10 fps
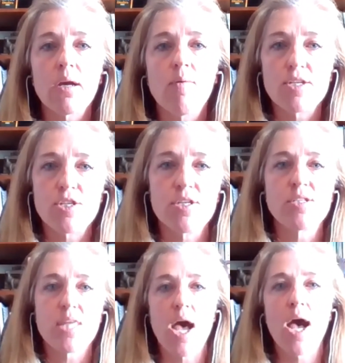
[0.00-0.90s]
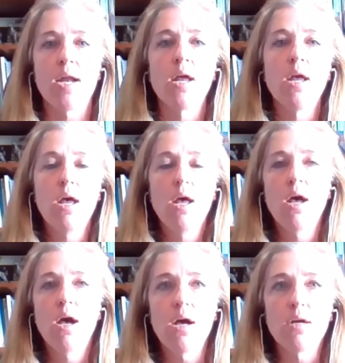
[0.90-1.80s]
questions that
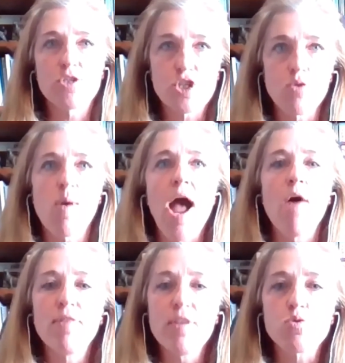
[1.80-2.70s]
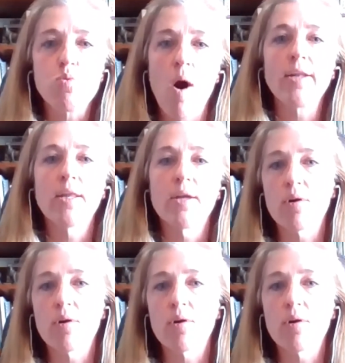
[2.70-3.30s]
surround this one little